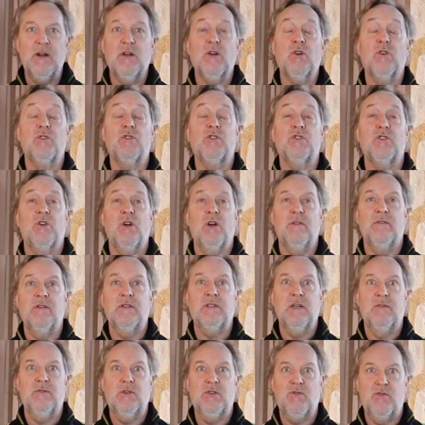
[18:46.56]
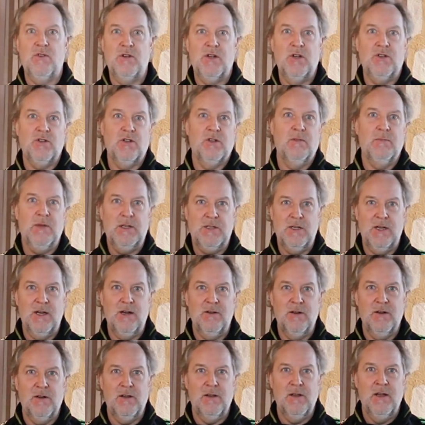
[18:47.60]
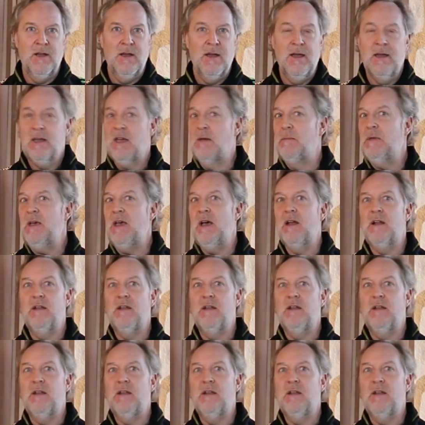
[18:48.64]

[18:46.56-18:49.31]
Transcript: very conservative or traditional material. It can be